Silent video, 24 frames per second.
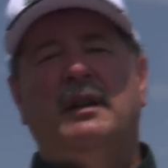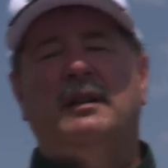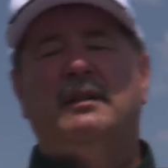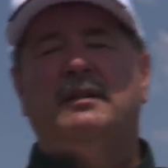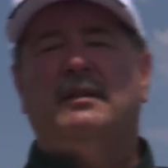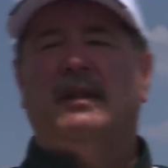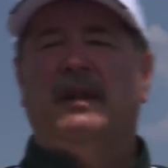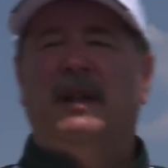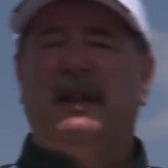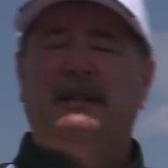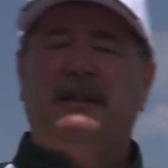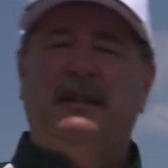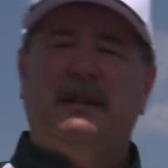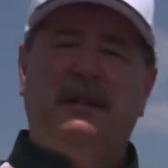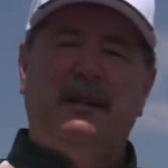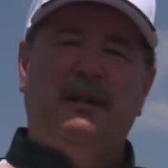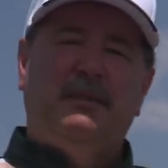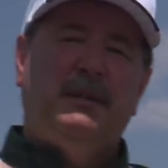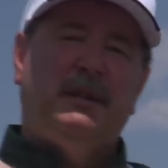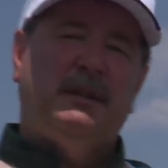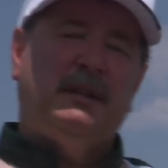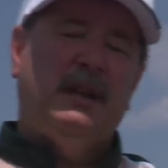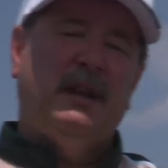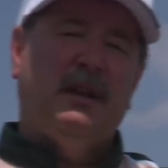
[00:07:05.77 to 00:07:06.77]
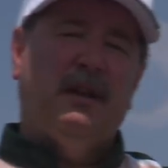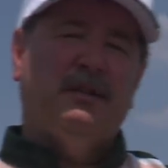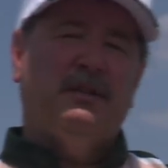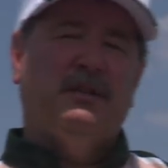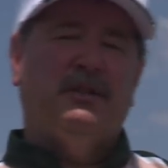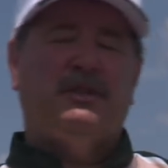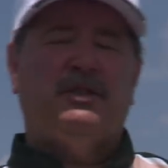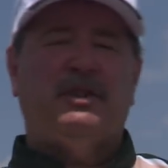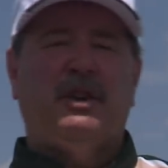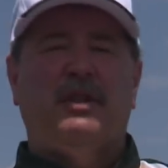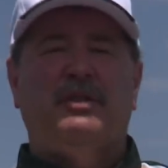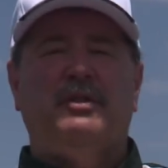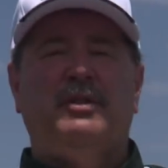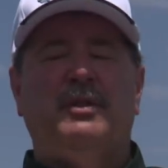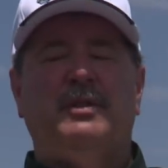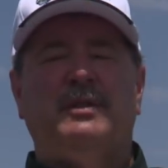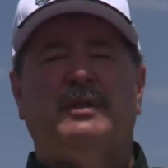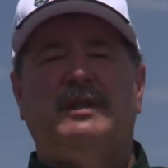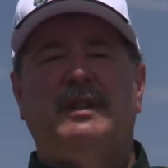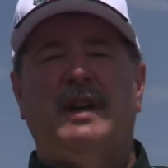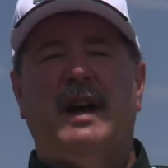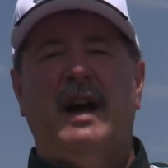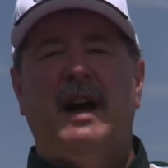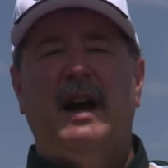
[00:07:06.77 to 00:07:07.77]
So I like to dip the tails in
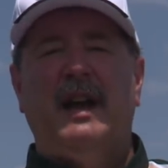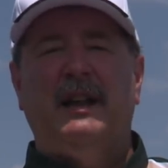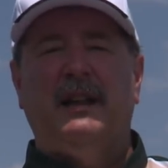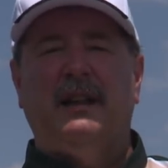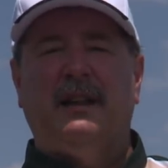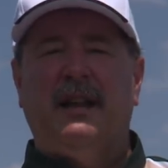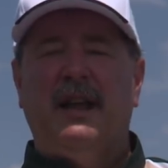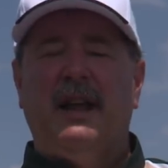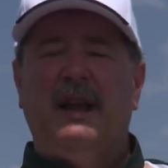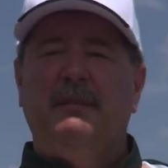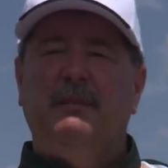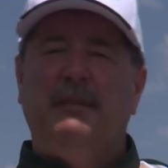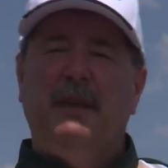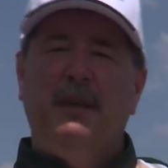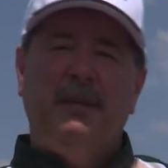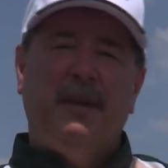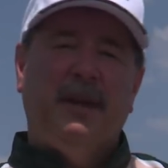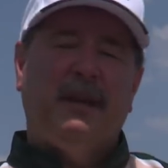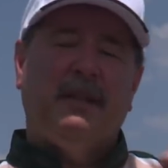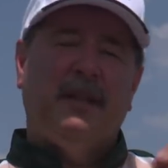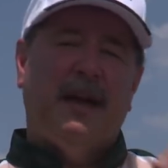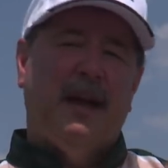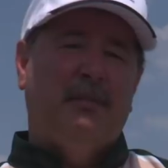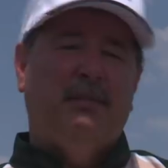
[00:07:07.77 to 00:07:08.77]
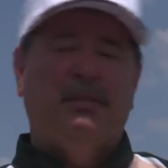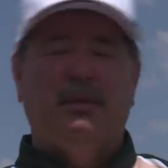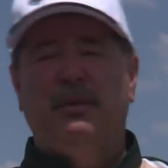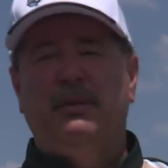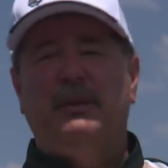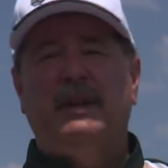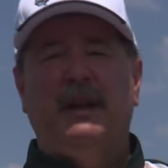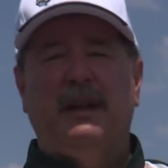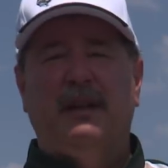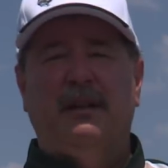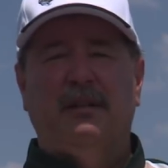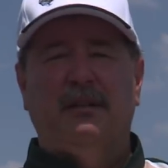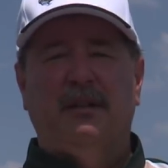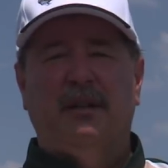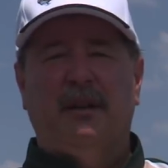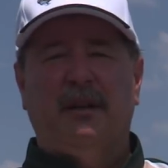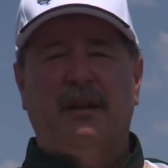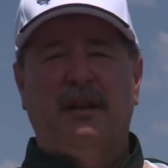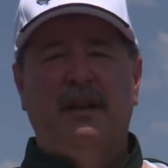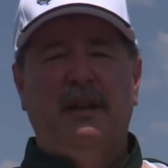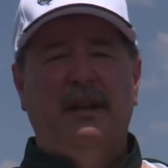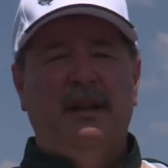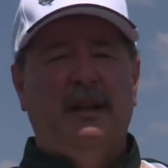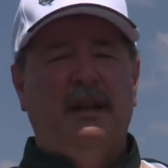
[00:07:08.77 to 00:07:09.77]
chartreuse dye to kind of mimic that bluegill
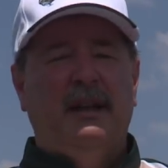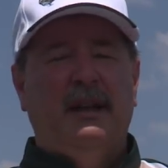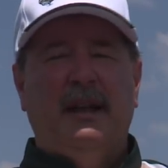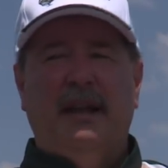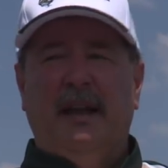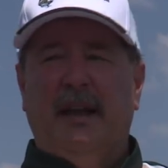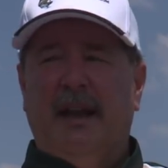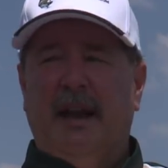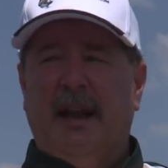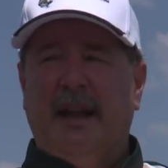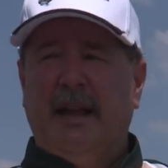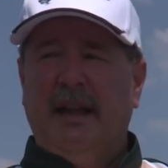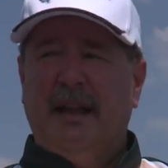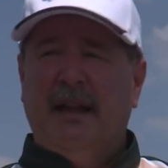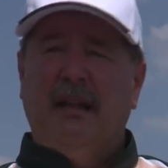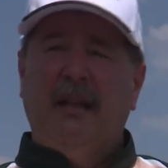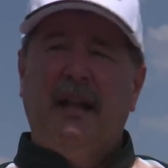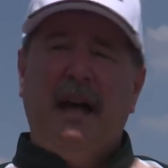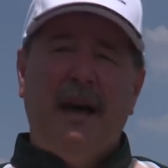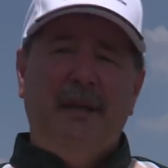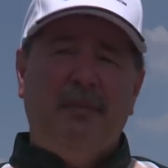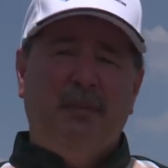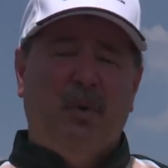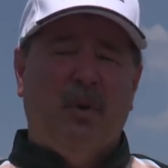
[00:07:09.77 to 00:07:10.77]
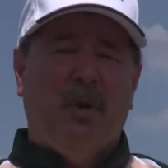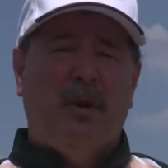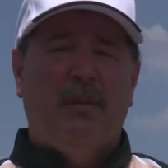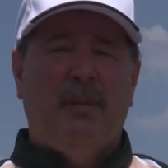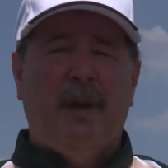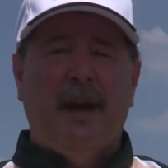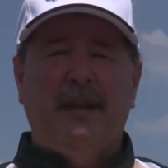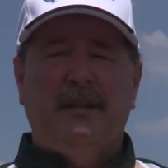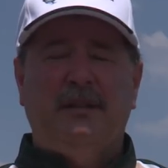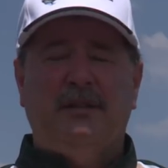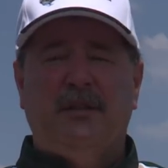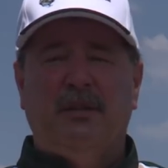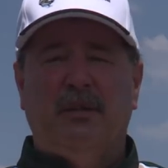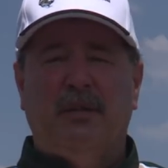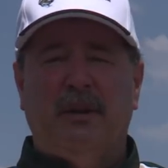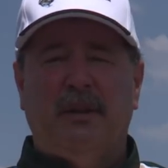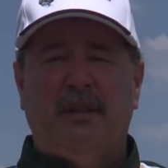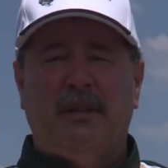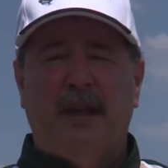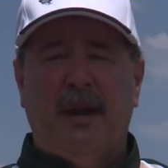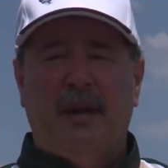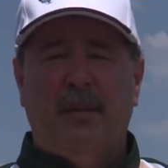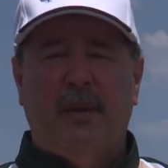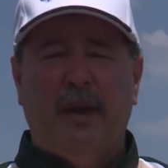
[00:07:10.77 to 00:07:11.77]
look. And I get a lot more bites doing
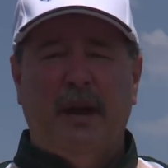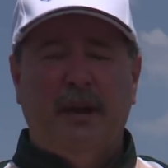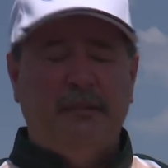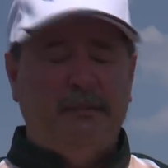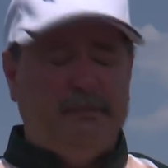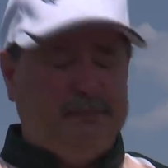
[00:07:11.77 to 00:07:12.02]
it that way.